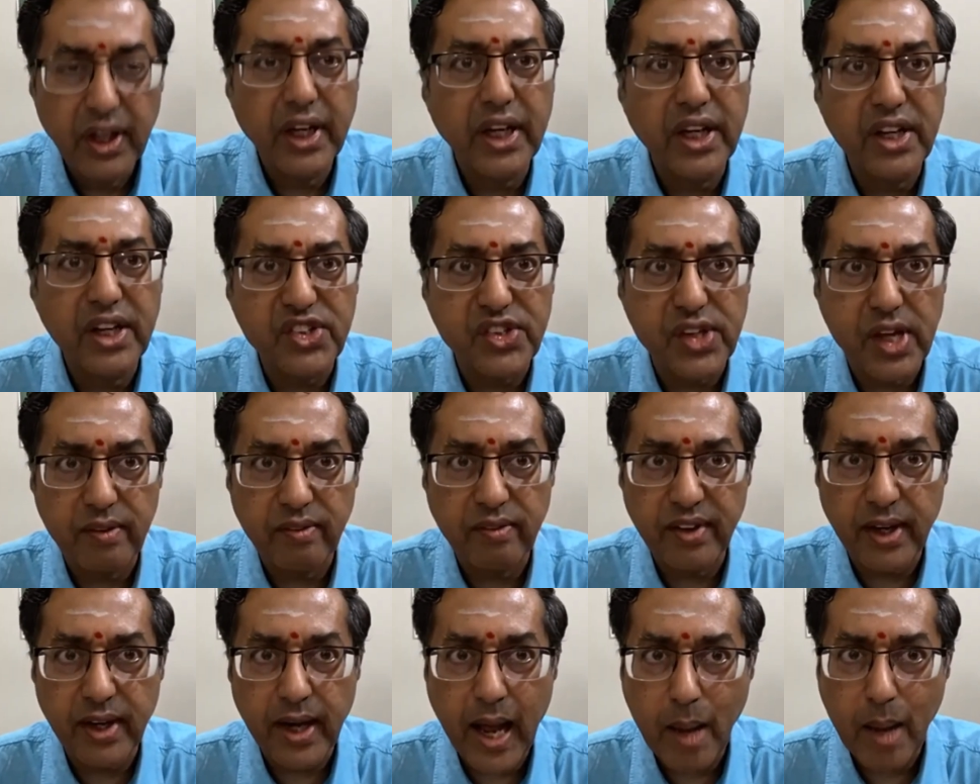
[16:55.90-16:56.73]
He is
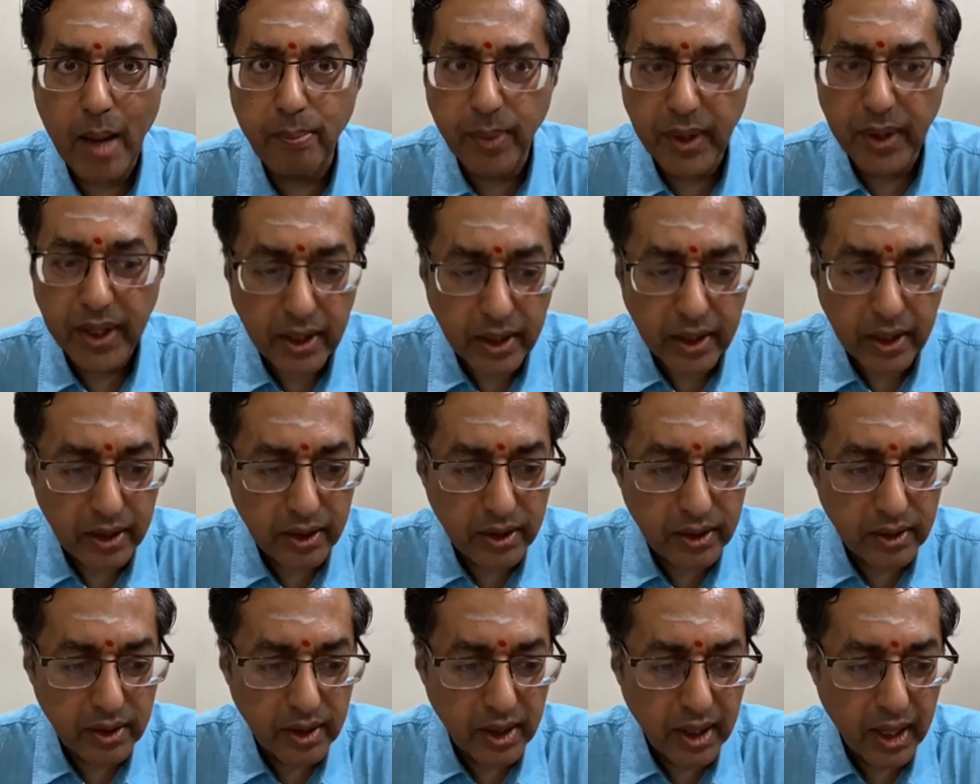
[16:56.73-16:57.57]
ever happy
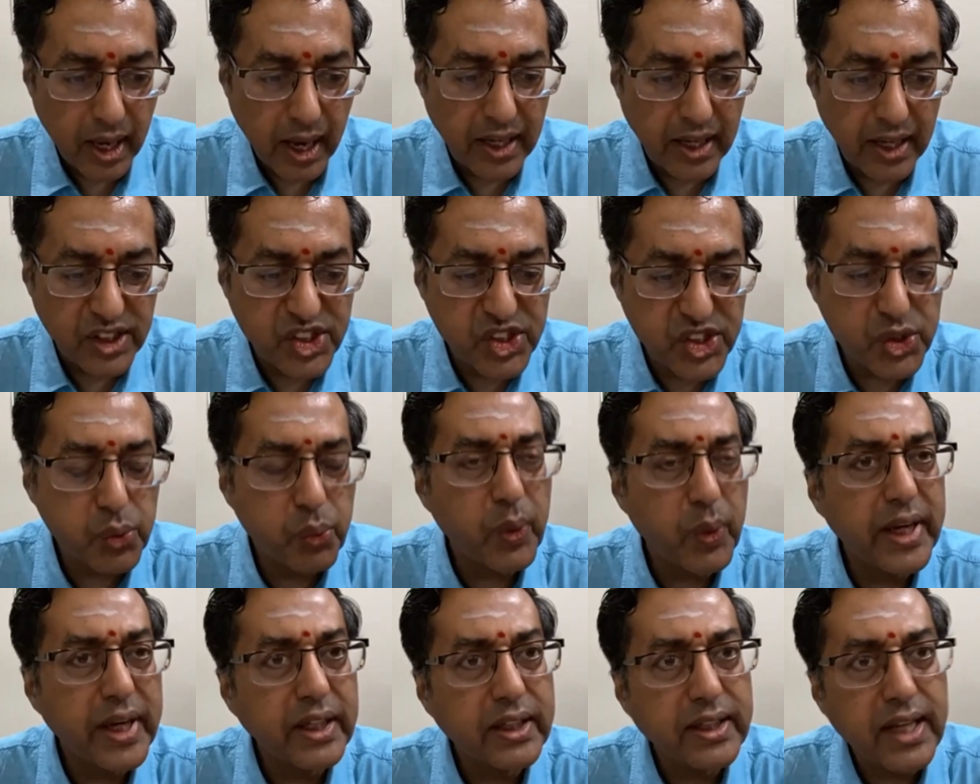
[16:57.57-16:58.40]
and
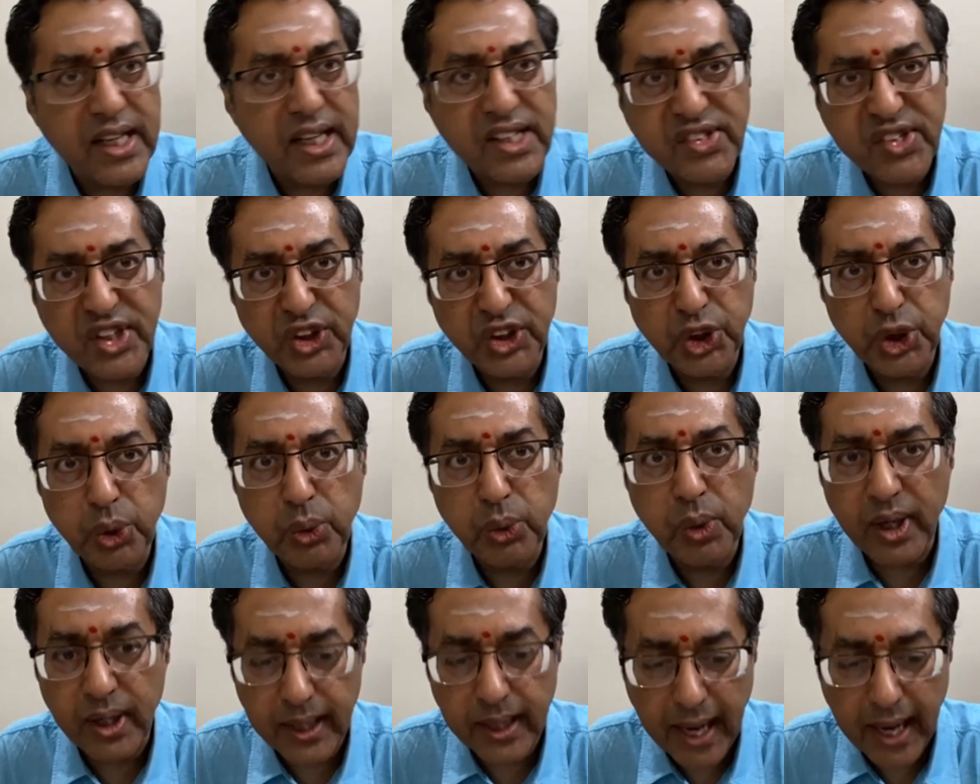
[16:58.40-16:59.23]
sweet as a
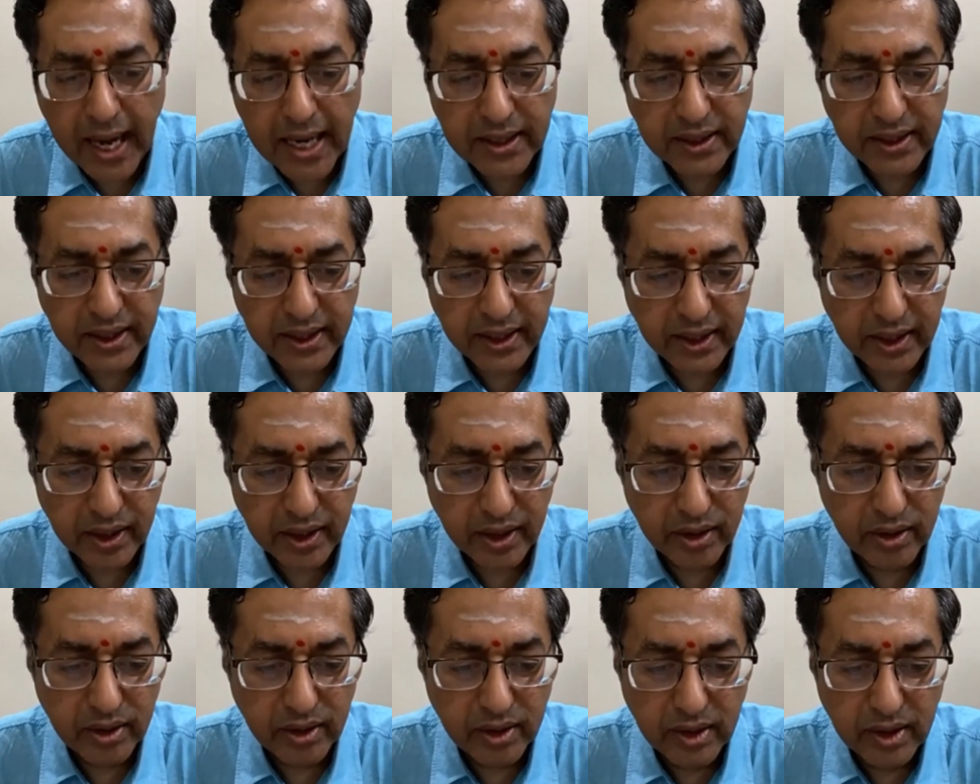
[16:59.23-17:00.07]
sugar candy,
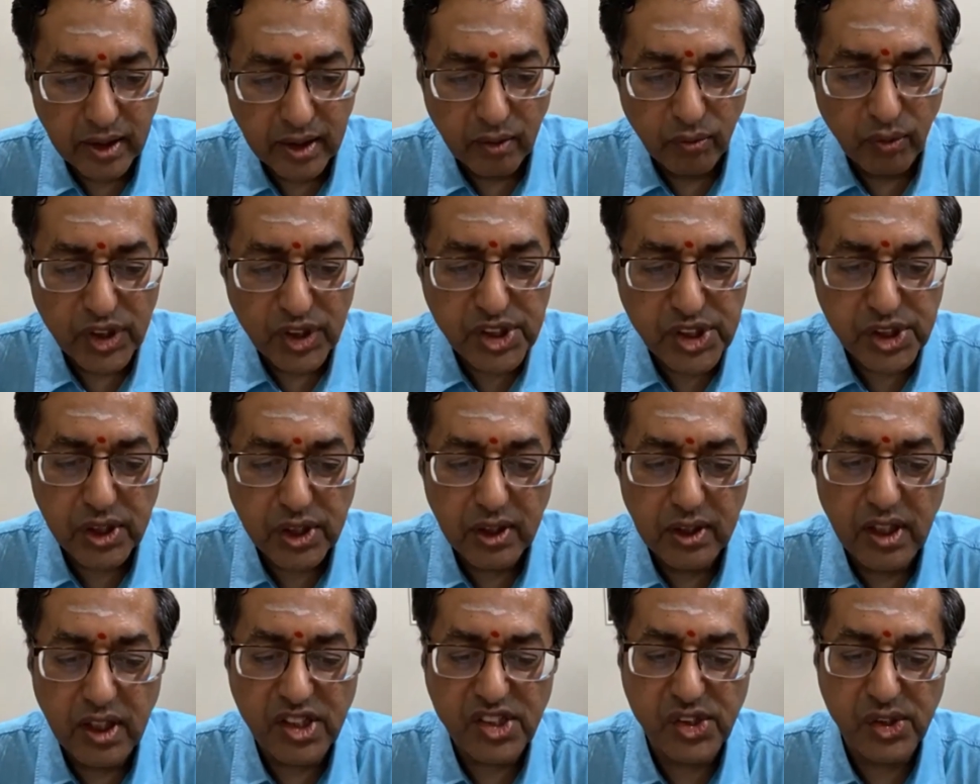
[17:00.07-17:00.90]

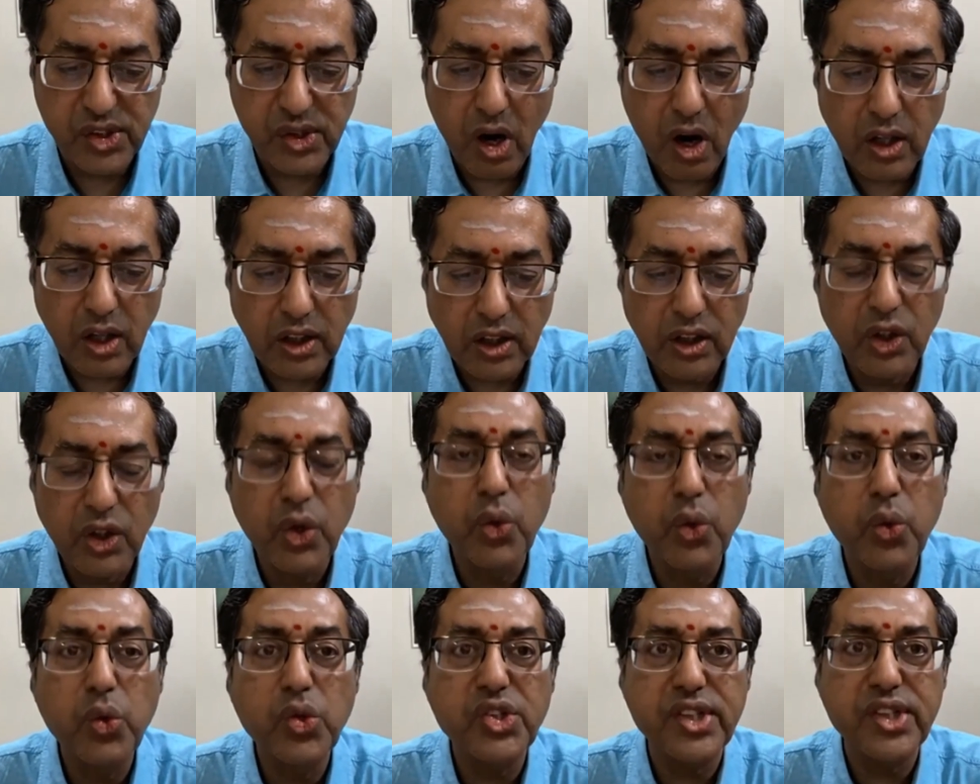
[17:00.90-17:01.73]
which does not
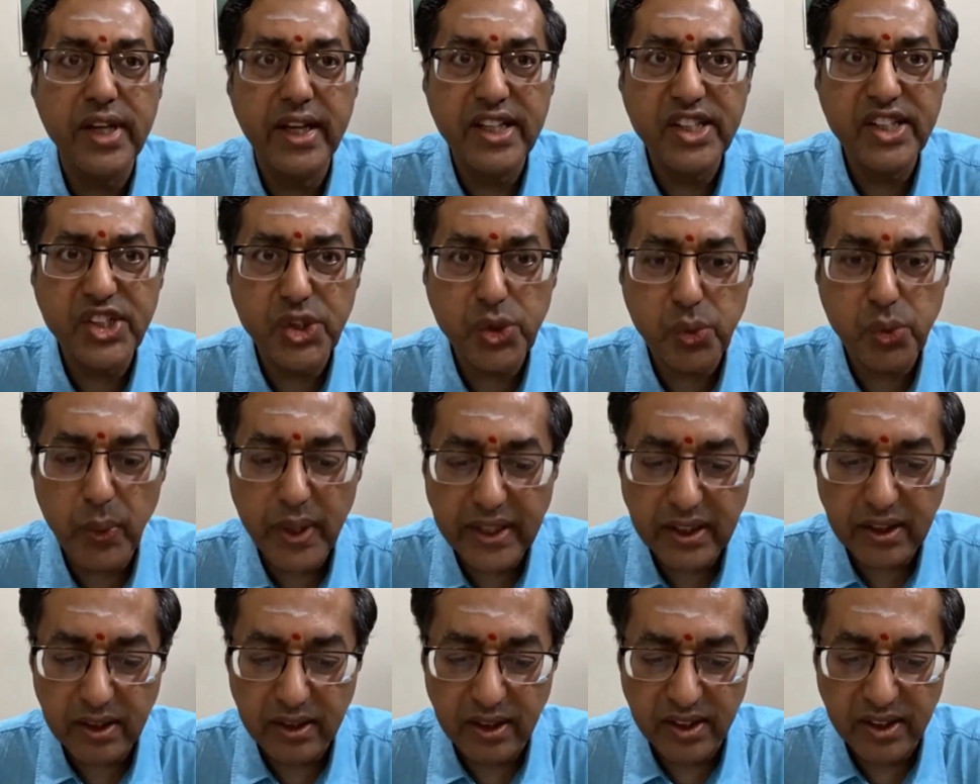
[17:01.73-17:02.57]
lose its
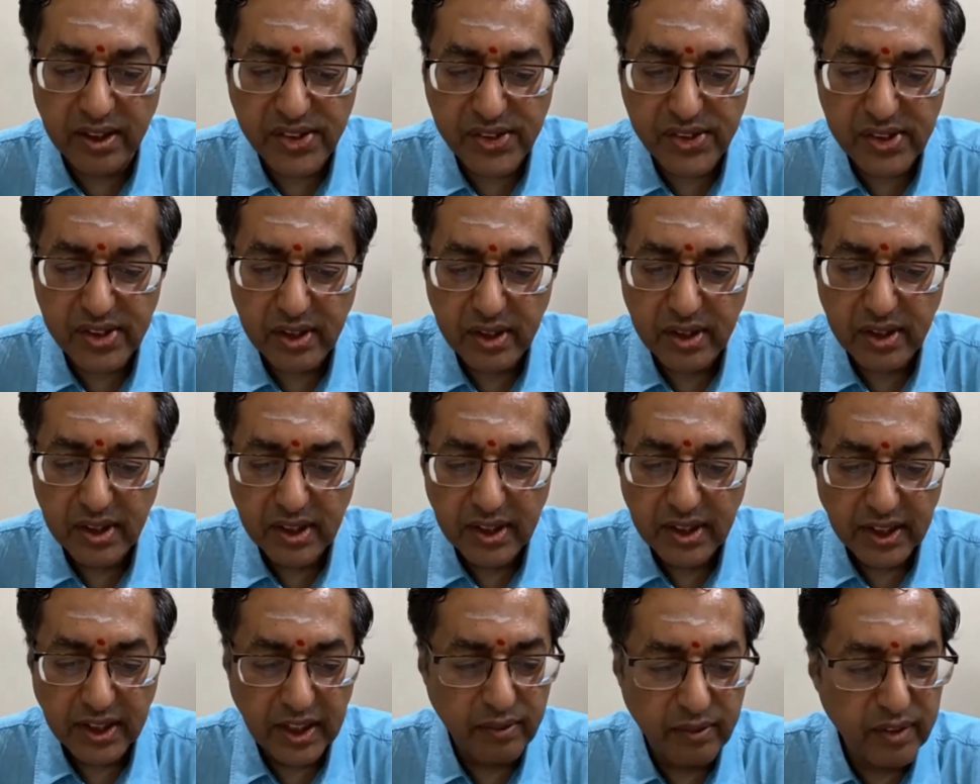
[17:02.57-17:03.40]
sweetness,
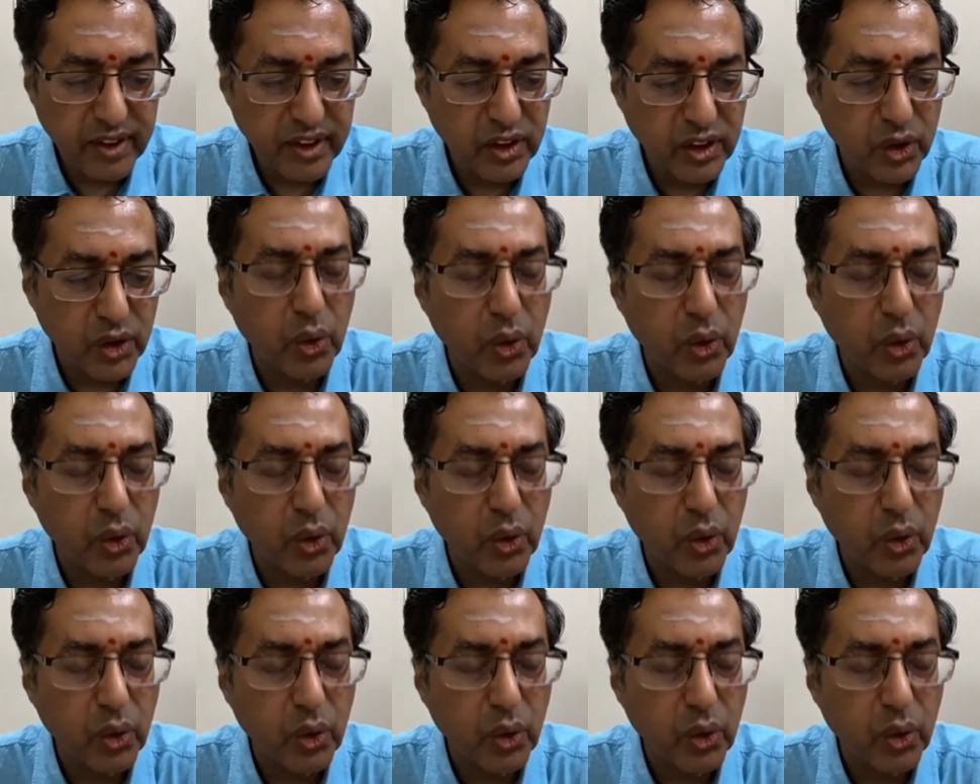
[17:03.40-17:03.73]
even